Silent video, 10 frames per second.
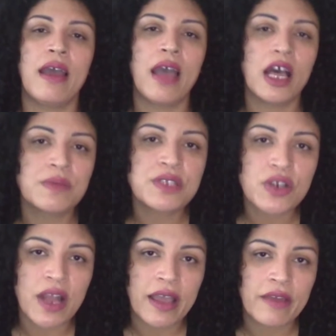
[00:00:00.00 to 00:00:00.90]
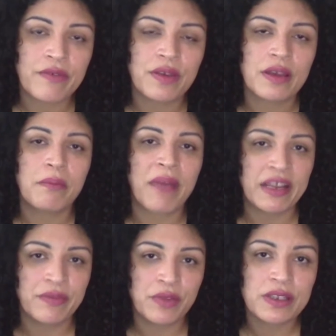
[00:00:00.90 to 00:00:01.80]
helps drive
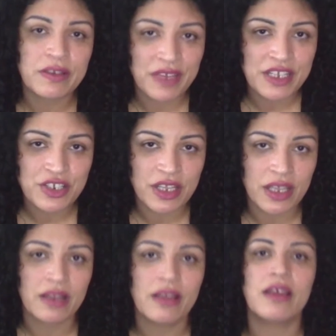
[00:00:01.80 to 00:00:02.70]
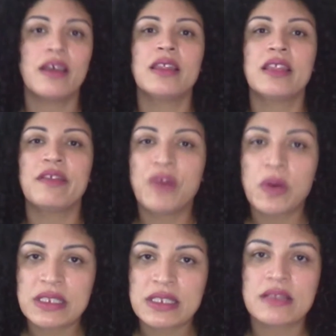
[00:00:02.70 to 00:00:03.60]
mindful innovation that
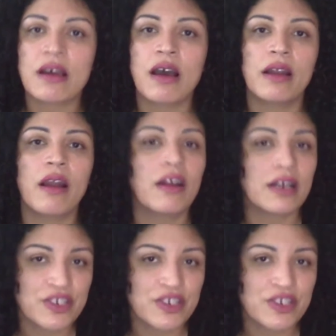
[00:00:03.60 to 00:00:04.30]
focuses on our